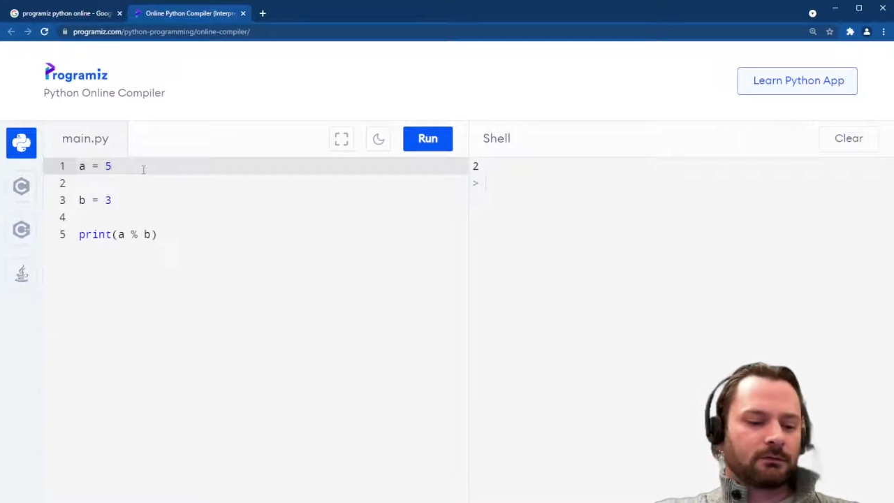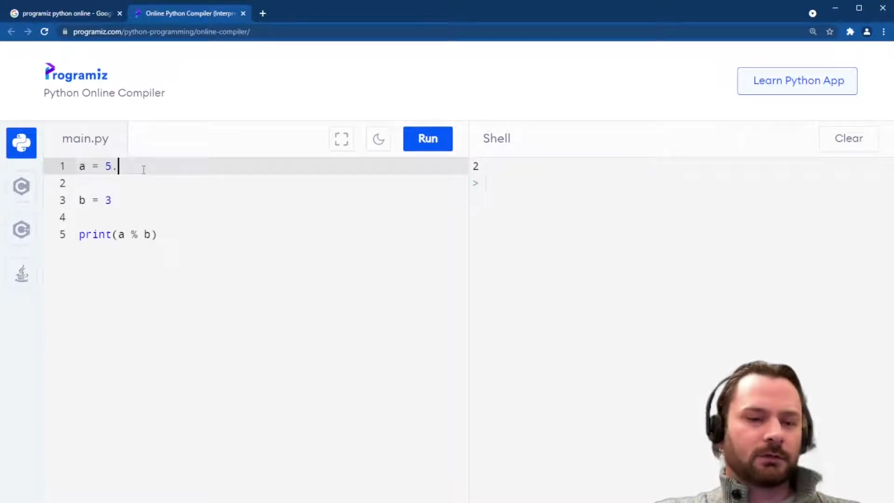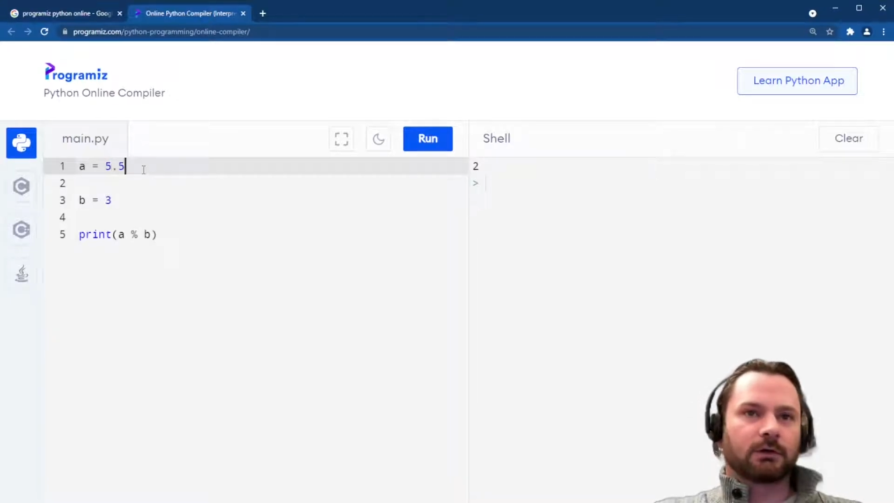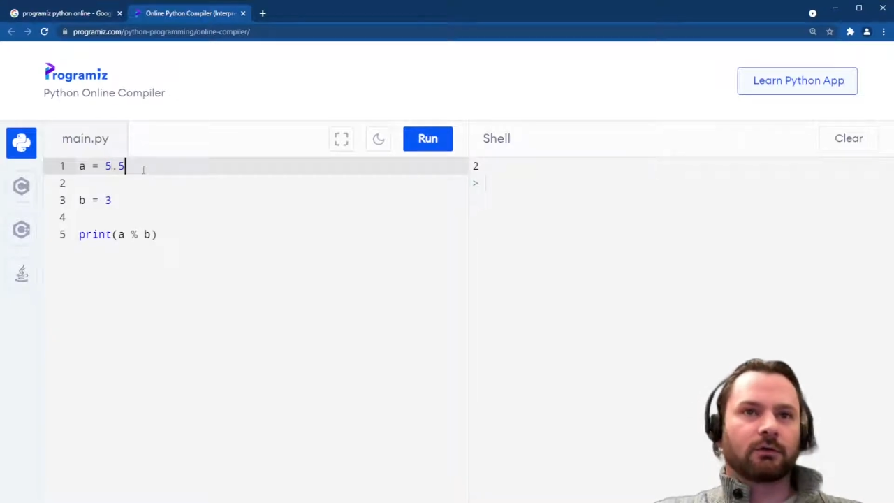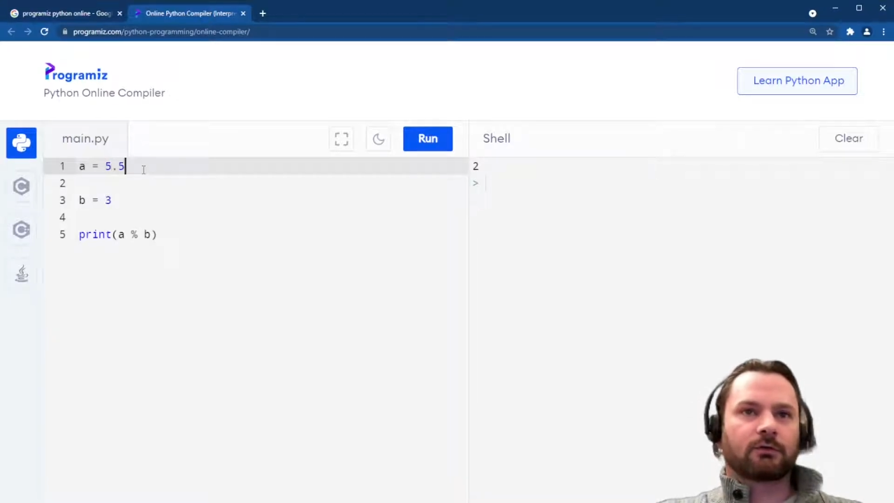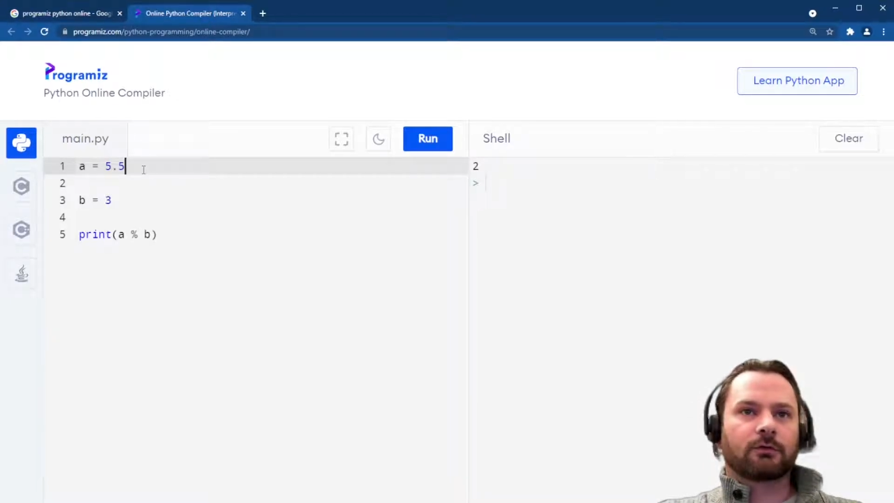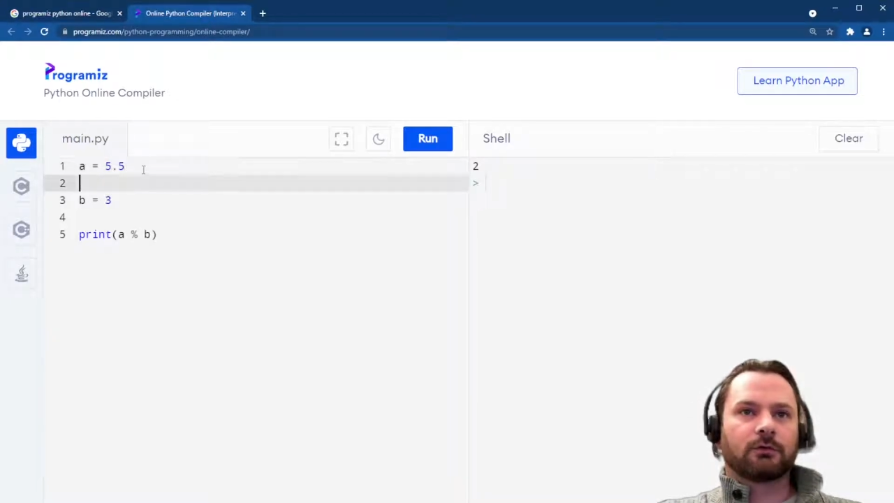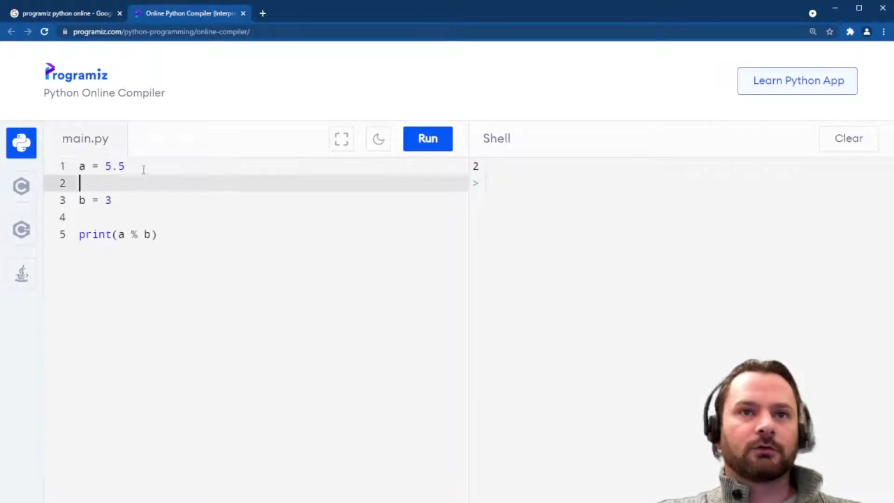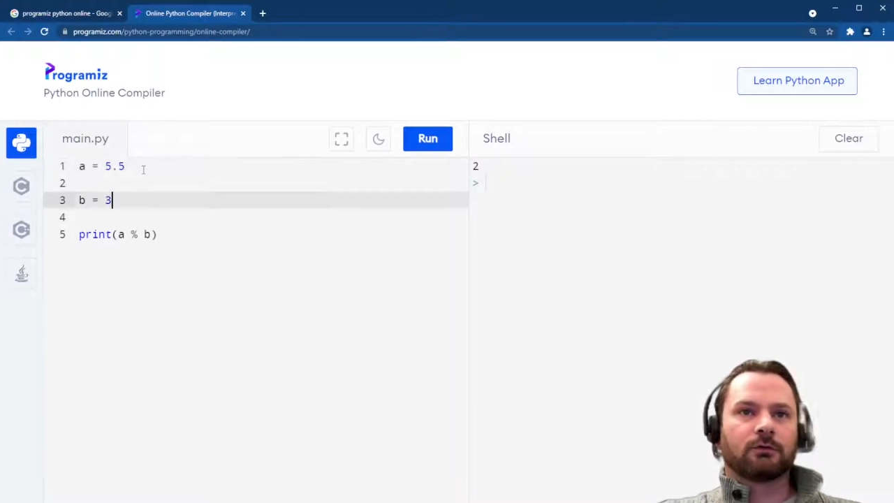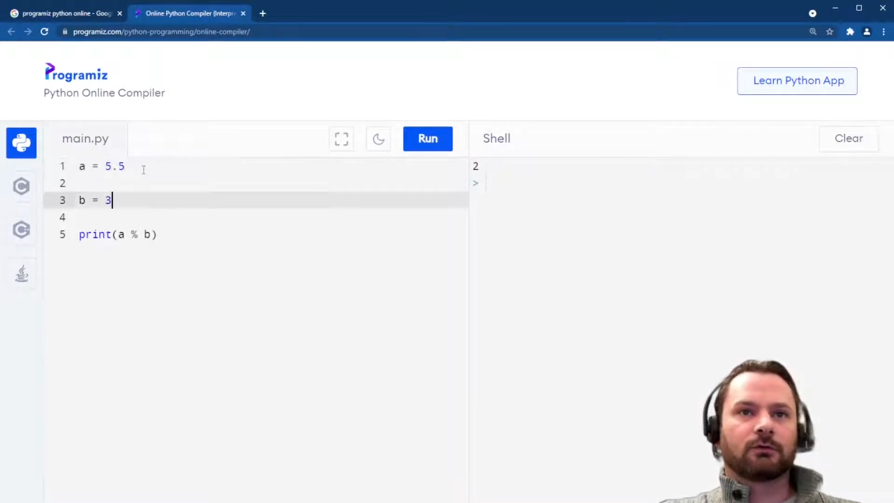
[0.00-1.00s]
We can also
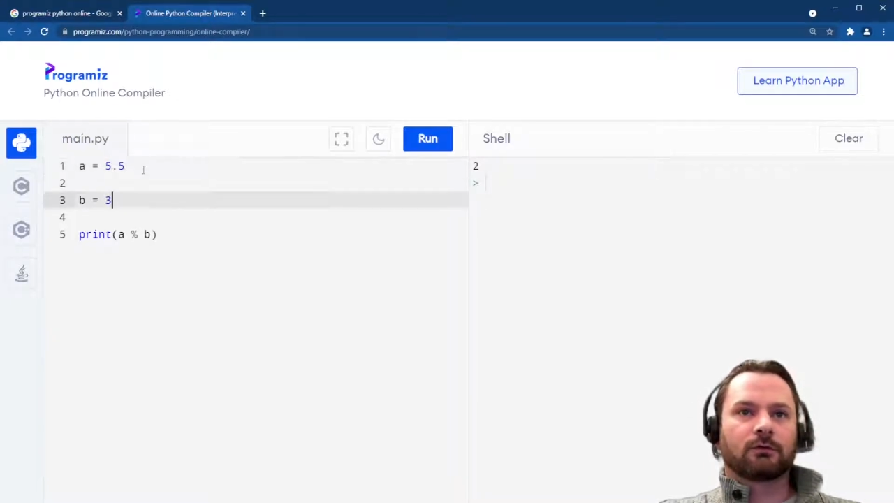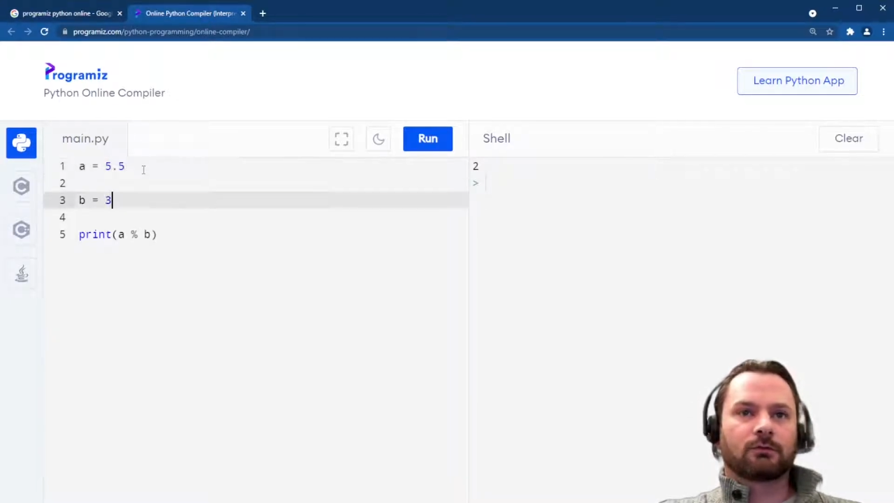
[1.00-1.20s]
use